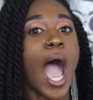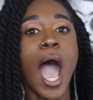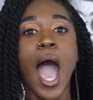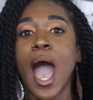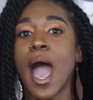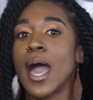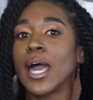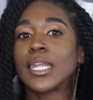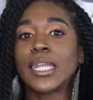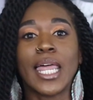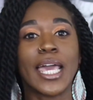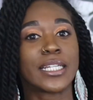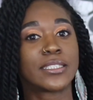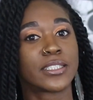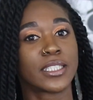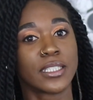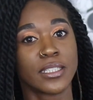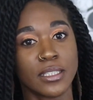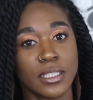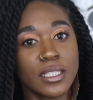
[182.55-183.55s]
I like
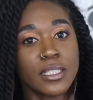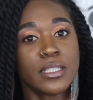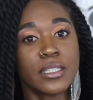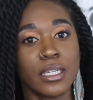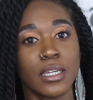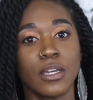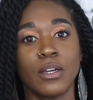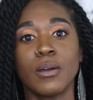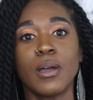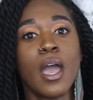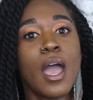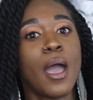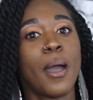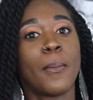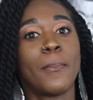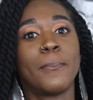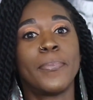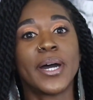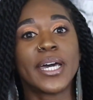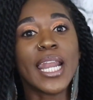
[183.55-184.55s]
to look cute
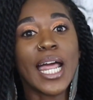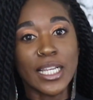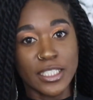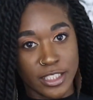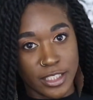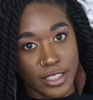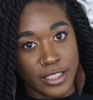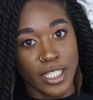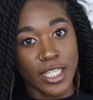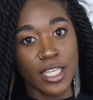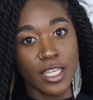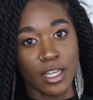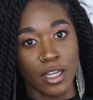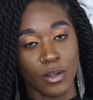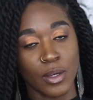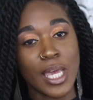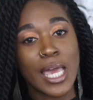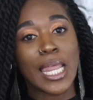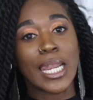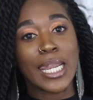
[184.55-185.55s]
but I
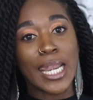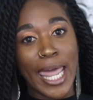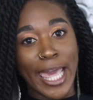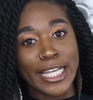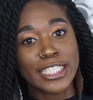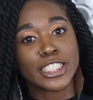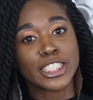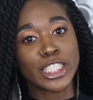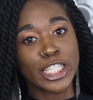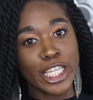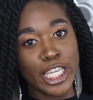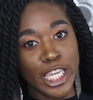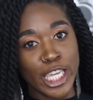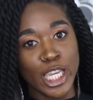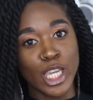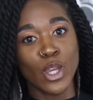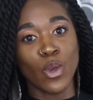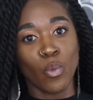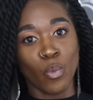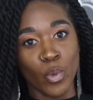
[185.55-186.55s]
still like to
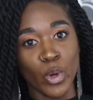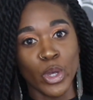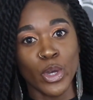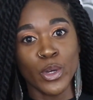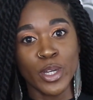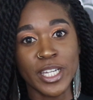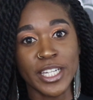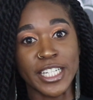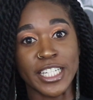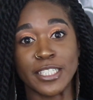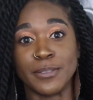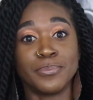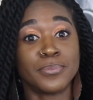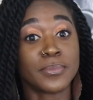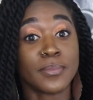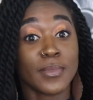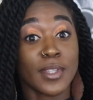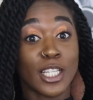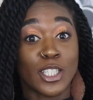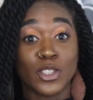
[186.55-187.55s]
eat real
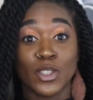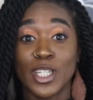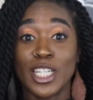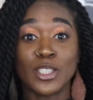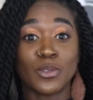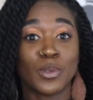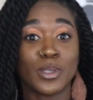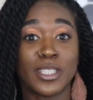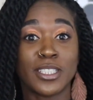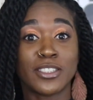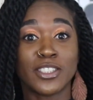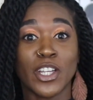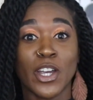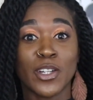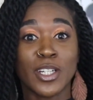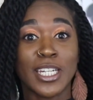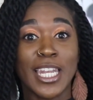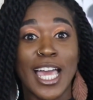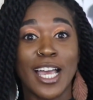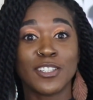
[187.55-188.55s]
good. So that's what this
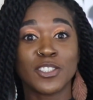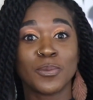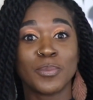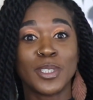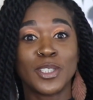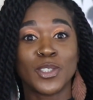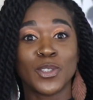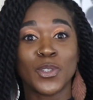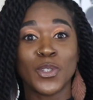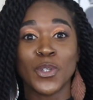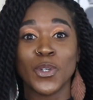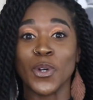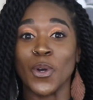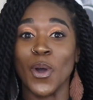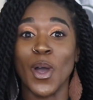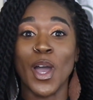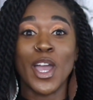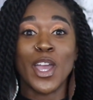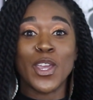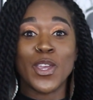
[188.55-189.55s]
skirt allows me to
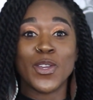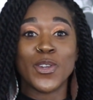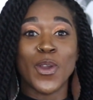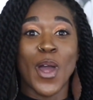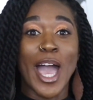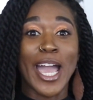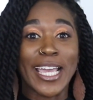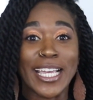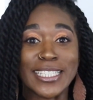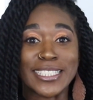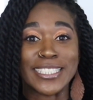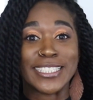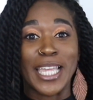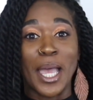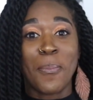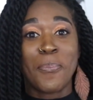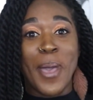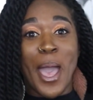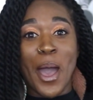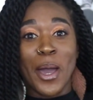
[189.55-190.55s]
do. You know, I can
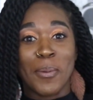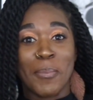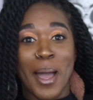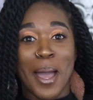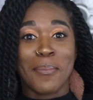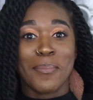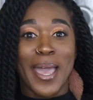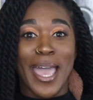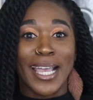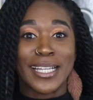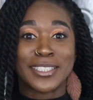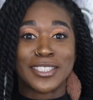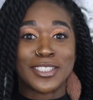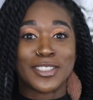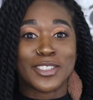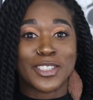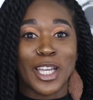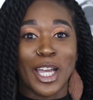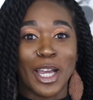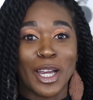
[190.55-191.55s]
step out in my maxi
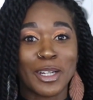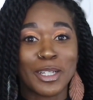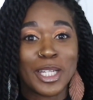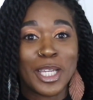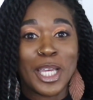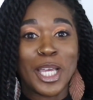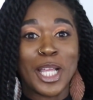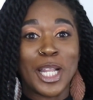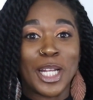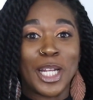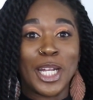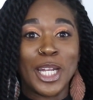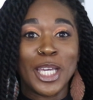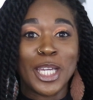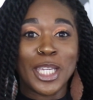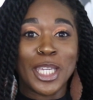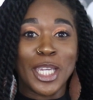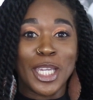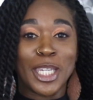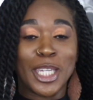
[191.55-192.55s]
skirt,
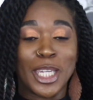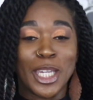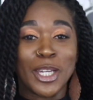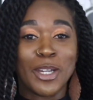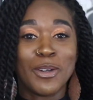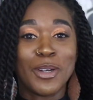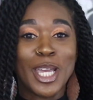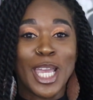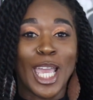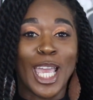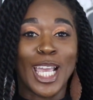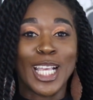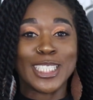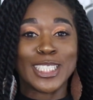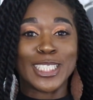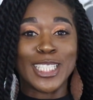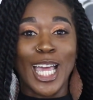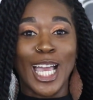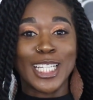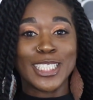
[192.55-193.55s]
looking cute.
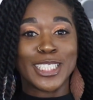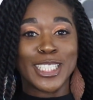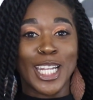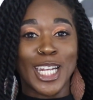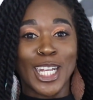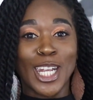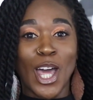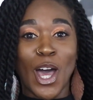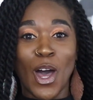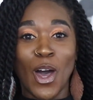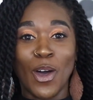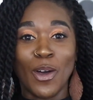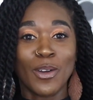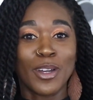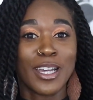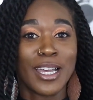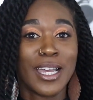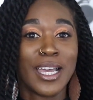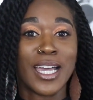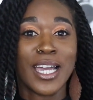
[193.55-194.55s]
It's nice and
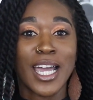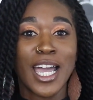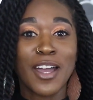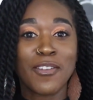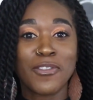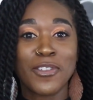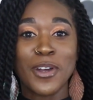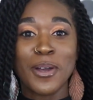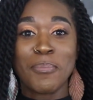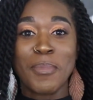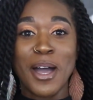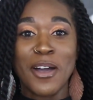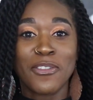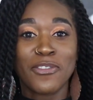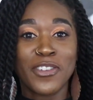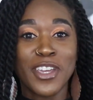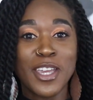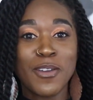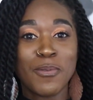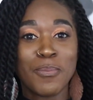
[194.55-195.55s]
long, cover up my
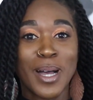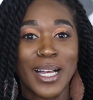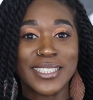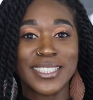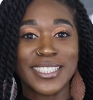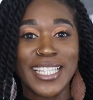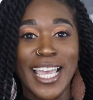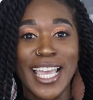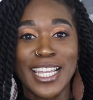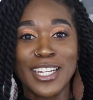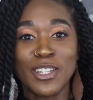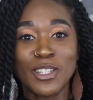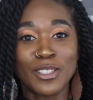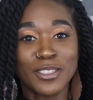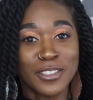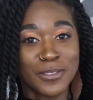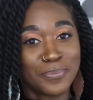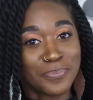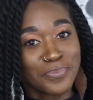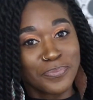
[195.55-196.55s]
feet with my
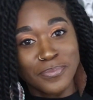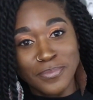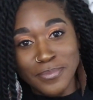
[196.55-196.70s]
sandals.